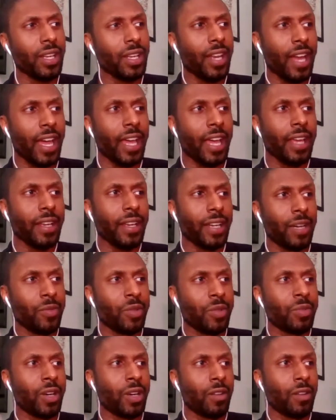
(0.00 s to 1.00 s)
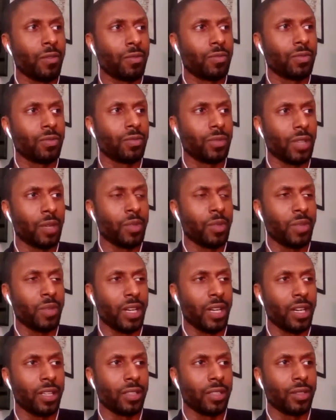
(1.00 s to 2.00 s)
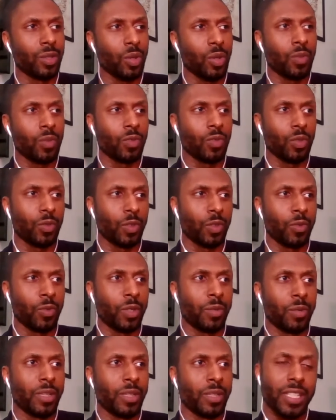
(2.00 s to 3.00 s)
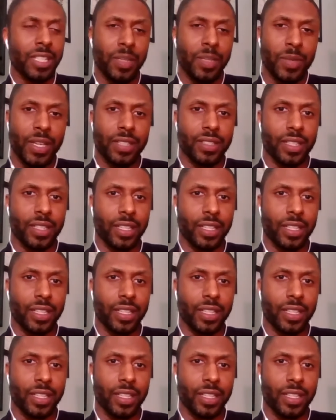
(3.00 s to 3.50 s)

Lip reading: night. I'm in my dorm room with one of my teammates,